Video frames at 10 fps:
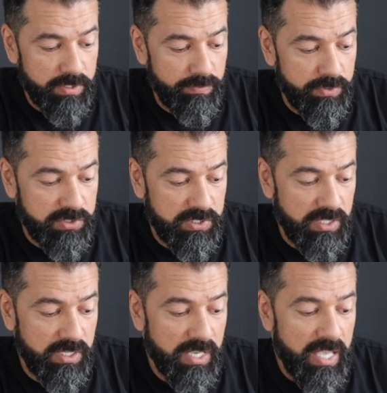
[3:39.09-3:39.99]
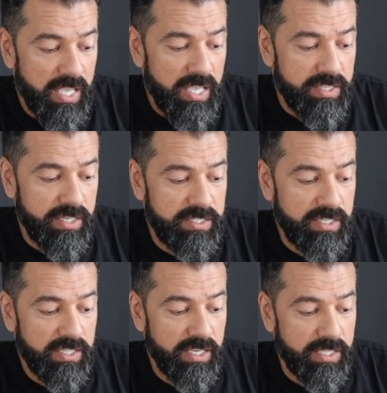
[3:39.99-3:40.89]
And if you see, they
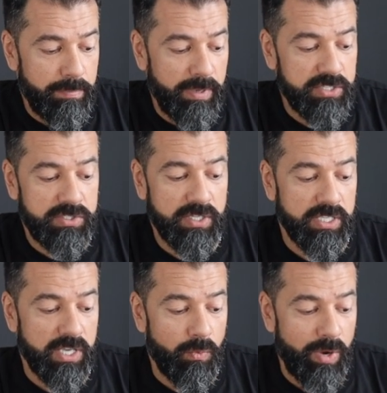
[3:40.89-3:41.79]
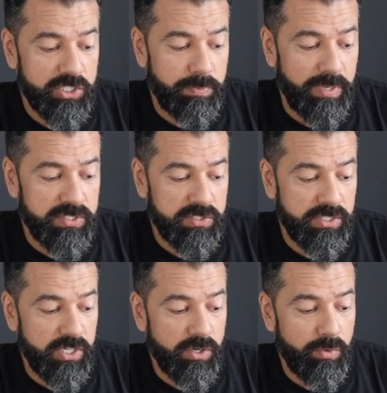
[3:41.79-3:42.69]
did like basically a wet space
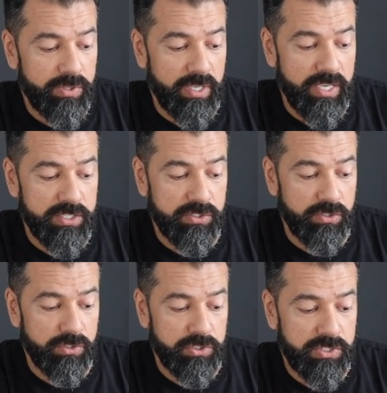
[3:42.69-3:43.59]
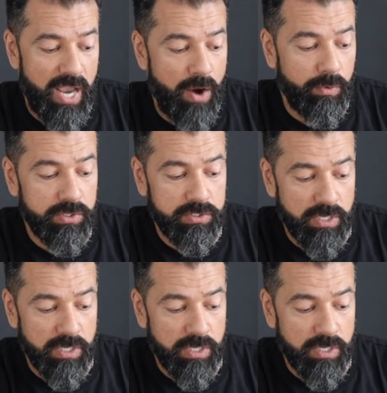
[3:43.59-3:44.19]
in here with a his and her shower,